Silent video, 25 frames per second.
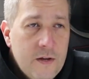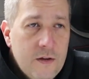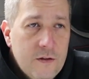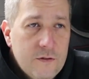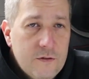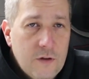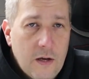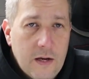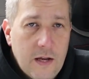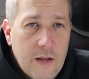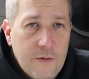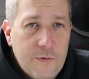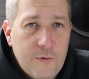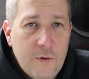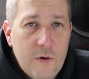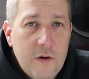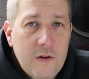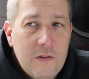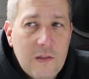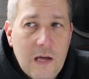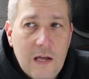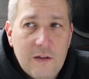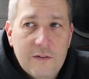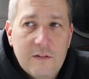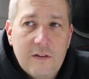so I got
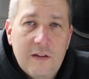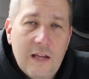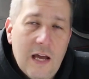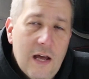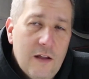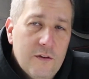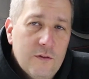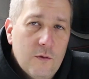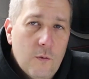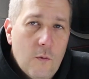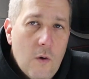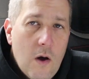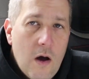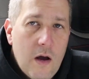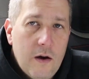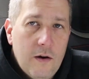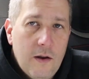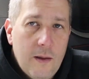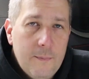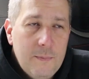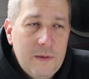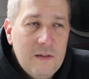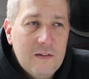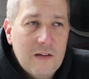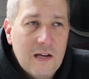30,000 gallons of water,
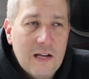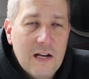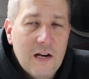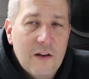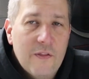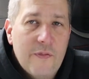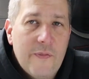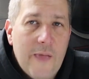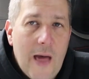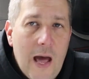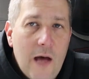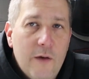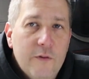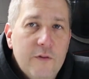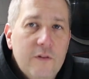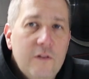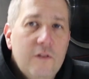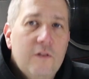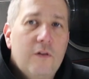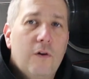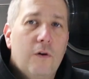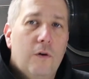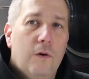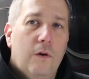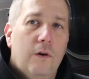that means I get
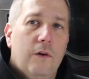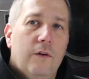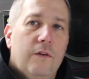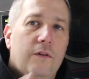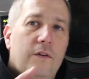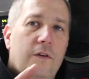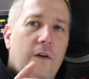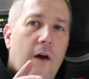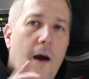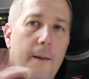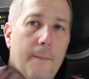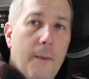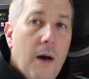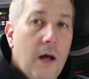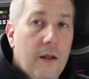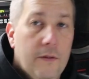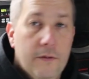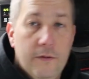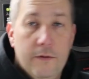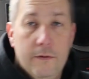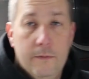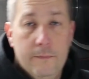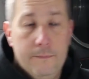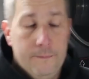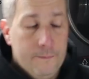1,000 turns a
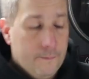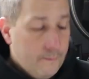month.